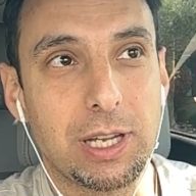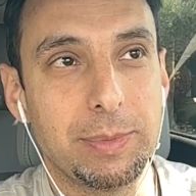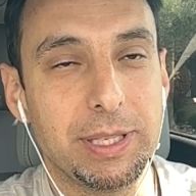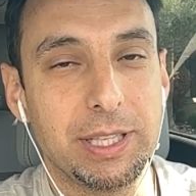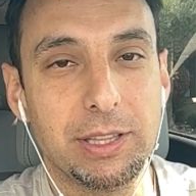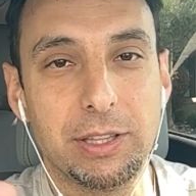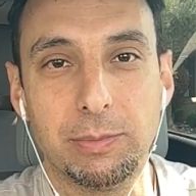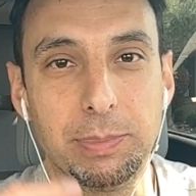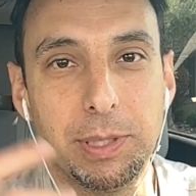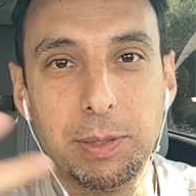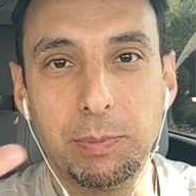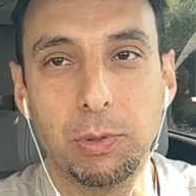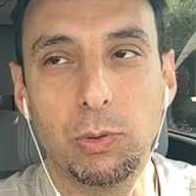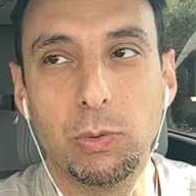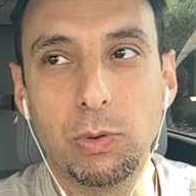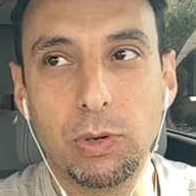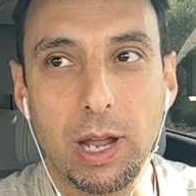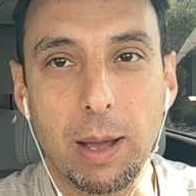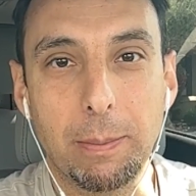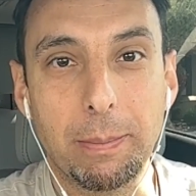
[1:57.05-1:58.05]
I mean, the people
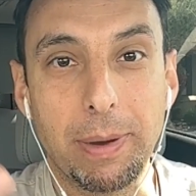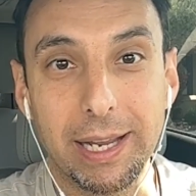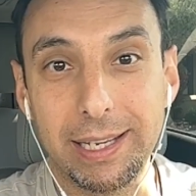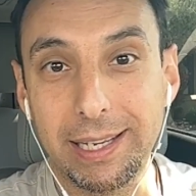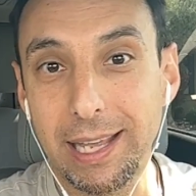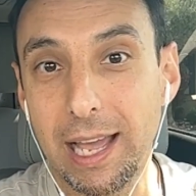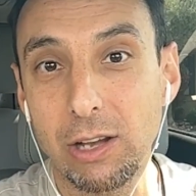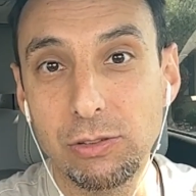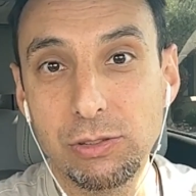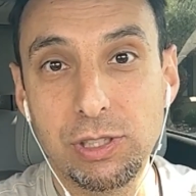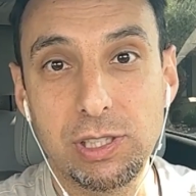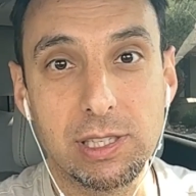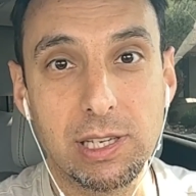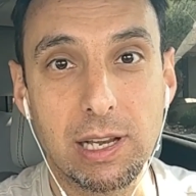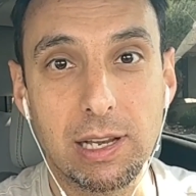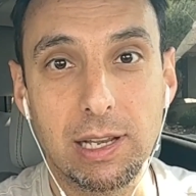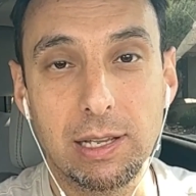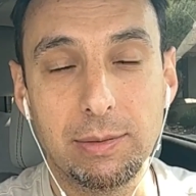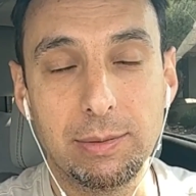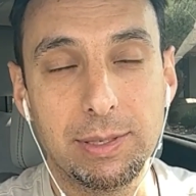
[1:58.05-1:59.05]
were not buying houses.
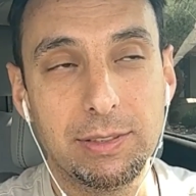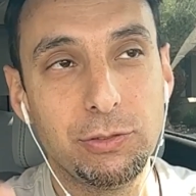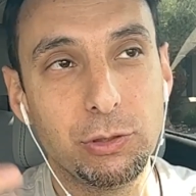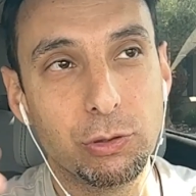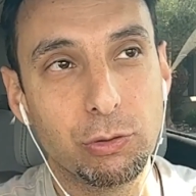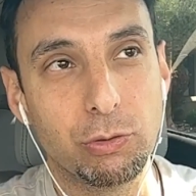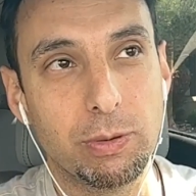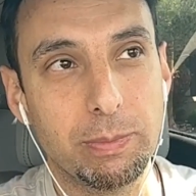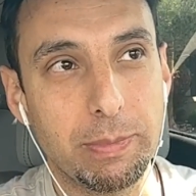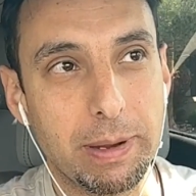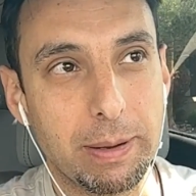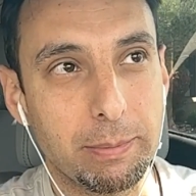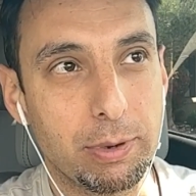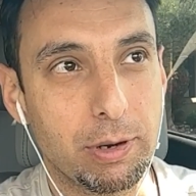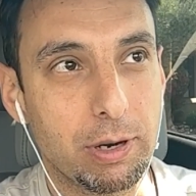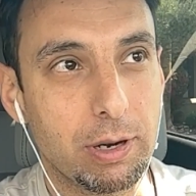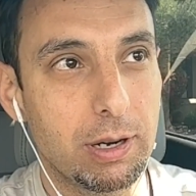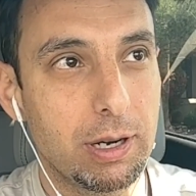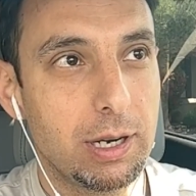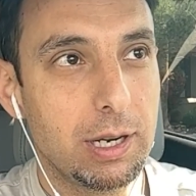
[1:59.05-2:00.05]
I mean, if you
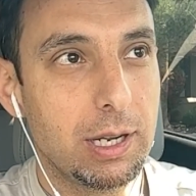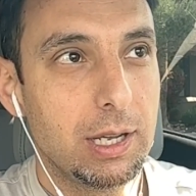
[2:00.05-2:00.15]
remember,